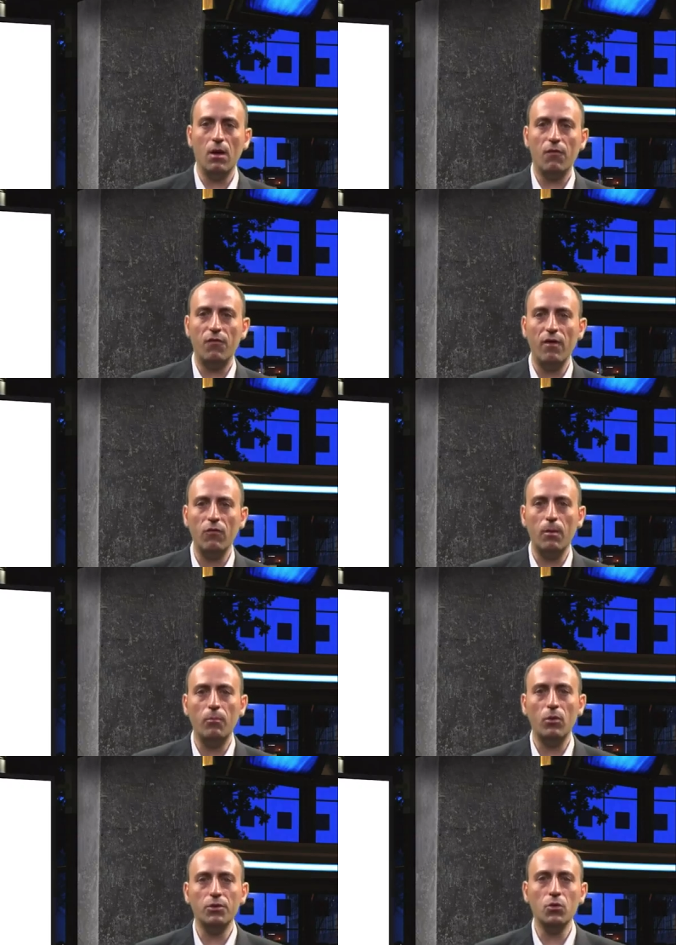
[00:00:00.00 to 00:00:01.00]

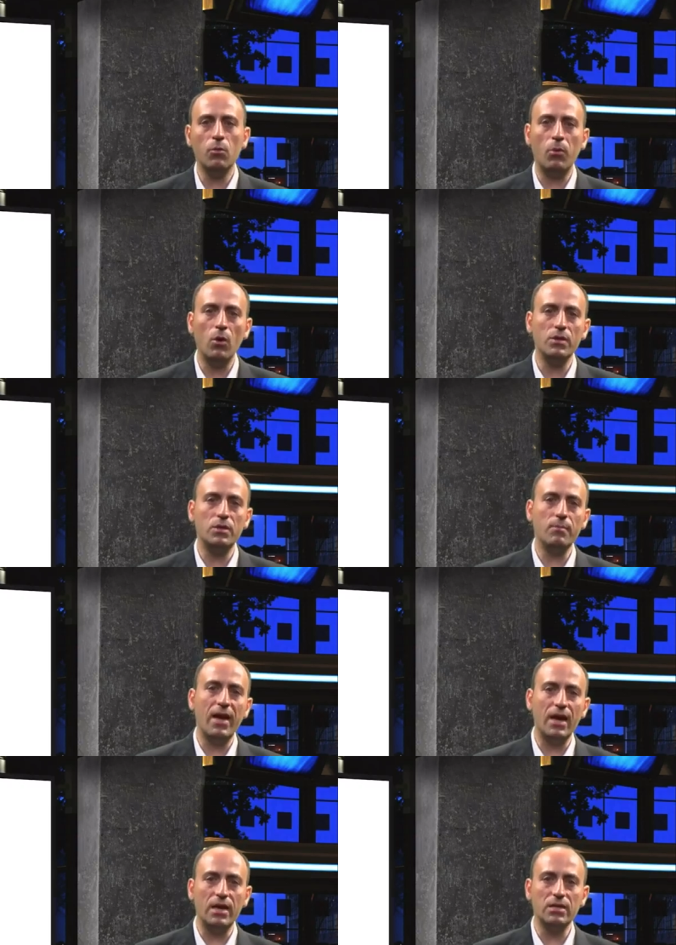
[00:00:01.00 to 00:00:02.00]
Favorable new policy
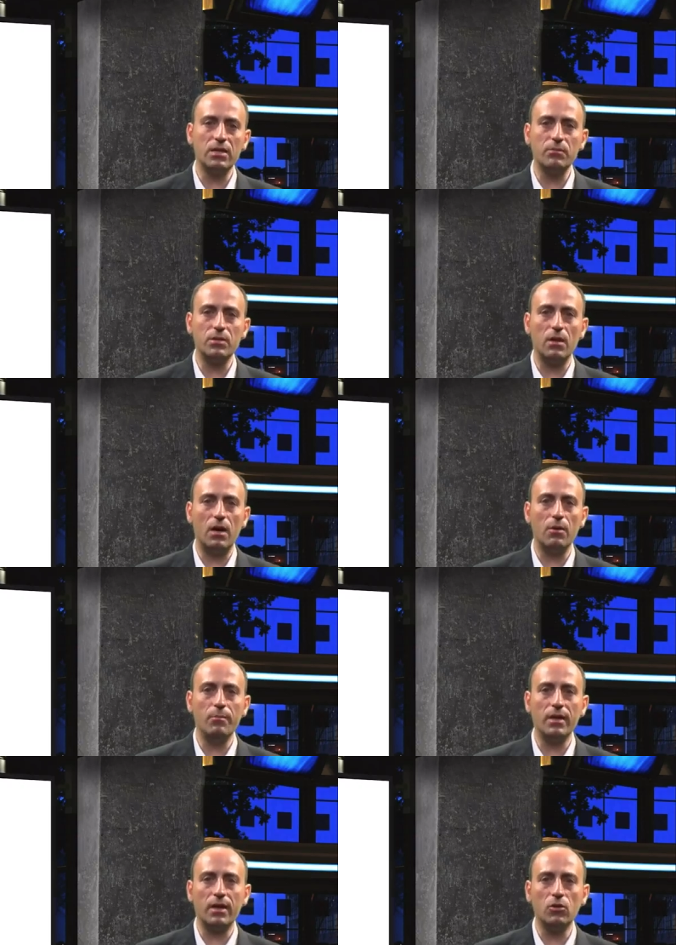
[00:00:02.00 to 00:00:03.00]
mechanisms are
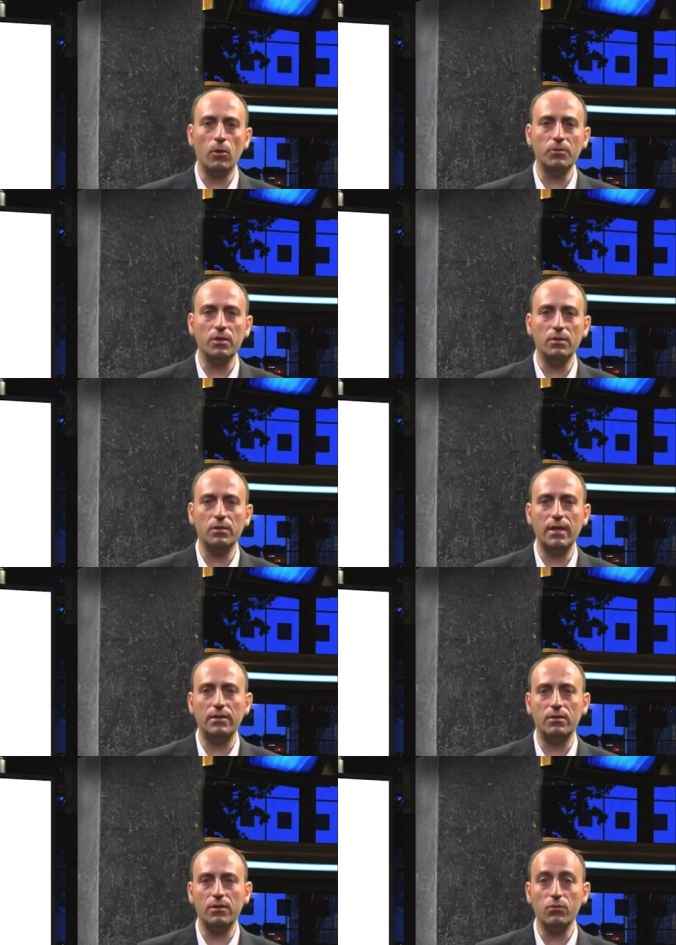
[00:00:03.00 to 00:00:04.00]
being adopted
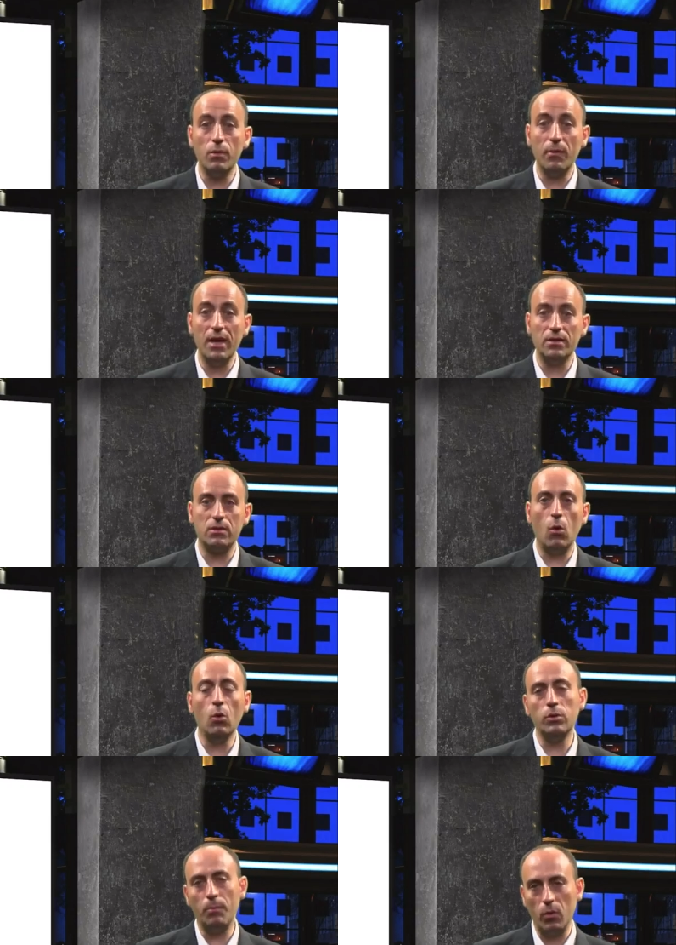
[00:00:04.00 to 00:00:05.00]
that replace
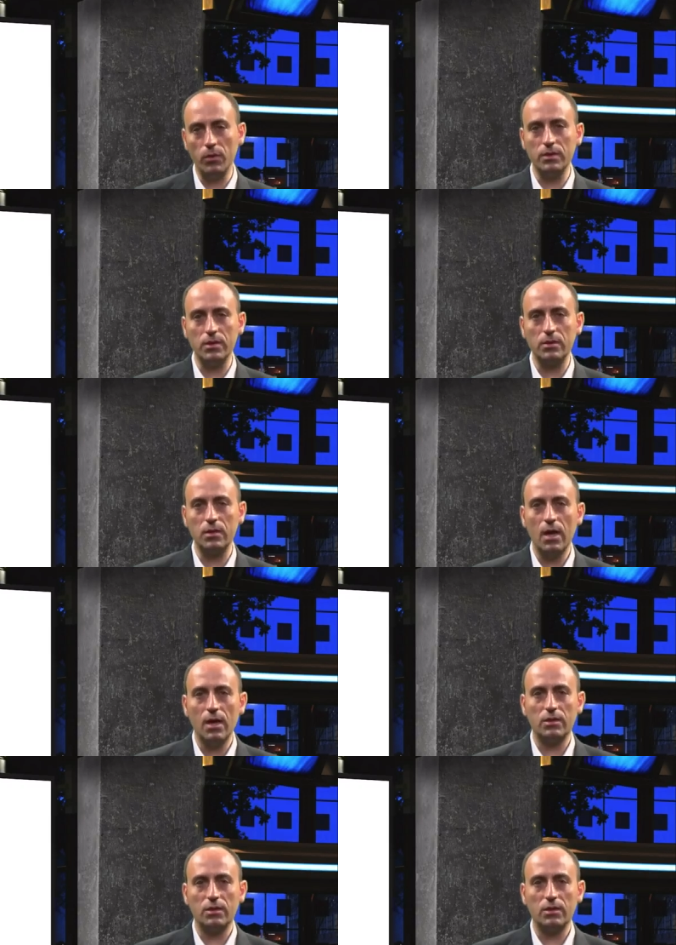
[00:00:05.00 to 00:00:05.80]
old policies,